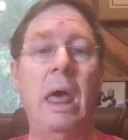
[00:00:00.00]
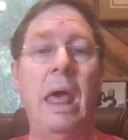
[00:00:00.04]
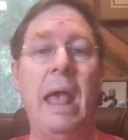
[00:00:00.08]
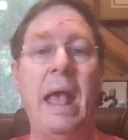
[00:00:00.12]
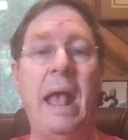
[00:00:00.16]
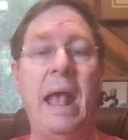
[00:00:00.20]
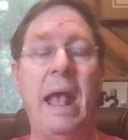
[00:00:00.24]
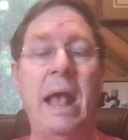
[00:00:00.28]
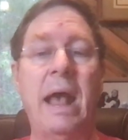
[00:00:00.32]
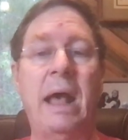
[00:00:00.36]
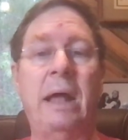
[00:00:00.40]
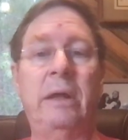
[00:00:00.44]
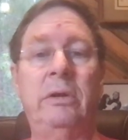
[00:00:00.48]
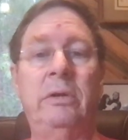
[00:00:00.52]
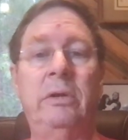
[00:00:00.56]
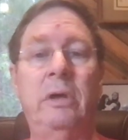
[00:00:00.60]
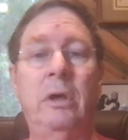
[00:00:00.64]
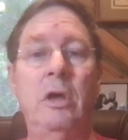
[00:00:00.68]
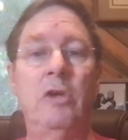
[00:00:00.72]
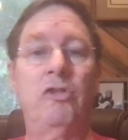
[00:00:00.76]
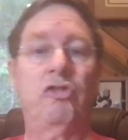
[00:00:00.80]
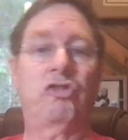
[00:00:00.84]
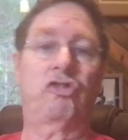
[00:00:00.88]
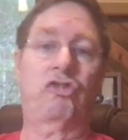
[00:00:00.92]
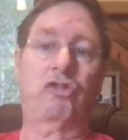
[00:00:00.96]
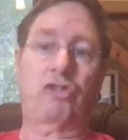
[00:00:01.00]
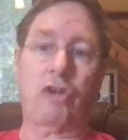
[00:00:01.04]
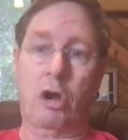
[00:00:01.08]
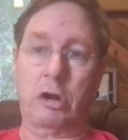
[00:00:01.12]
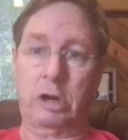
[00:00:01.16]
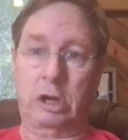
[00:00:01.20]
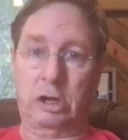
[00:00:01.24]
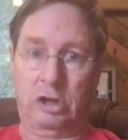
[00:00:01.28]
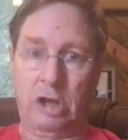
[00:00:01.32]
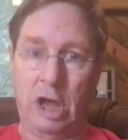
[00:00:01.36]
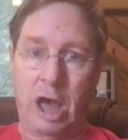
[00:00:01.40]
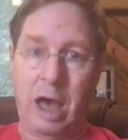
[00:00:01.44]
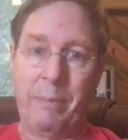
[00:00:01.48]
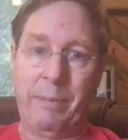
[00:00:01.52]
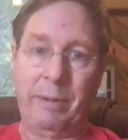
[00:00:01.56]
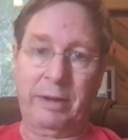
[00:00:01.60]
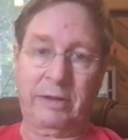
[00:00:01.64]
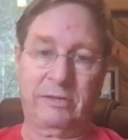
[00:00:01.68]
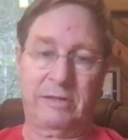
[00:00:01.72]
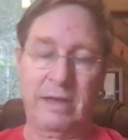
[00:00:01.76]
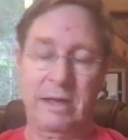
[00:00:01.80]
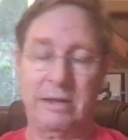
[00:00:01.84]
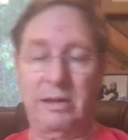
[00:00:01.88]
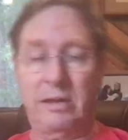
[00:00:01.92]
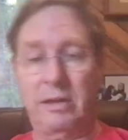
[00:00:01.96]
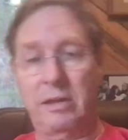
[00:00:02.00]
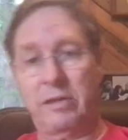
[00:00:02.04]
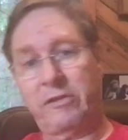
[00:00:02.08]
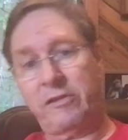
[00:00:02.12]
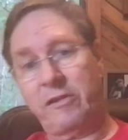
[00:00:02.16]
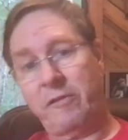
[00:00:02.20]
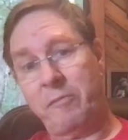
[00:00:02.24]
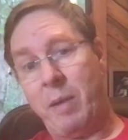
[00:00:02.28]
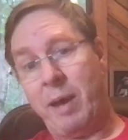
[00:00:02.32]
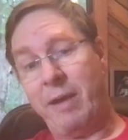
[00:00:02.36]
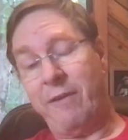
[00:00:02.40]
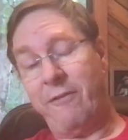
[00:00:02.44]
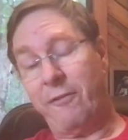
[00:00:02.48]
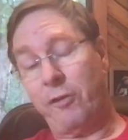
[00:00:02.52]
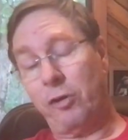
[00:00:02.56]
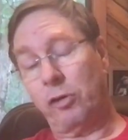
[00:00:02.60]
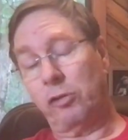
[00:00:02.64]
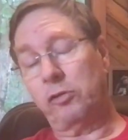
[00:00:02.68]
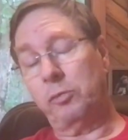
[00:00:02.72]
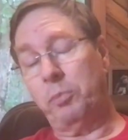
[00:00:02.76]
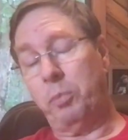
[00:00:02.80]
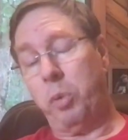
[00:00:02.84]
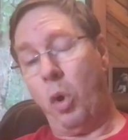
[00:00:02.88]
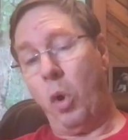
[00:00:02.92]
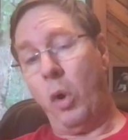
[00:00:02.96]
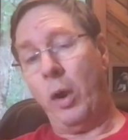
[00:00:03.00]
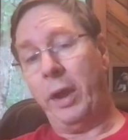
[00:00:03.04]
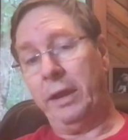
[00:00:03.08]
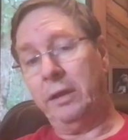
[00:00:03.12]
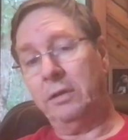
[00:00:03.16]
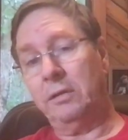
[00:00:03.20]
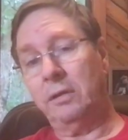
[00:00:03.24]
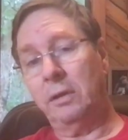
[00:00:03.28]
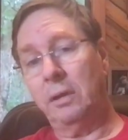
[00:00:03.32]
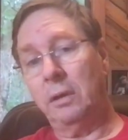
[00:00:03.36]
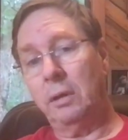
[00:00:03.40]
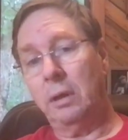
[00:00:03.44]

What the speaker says: and start a topic sentence of my first point,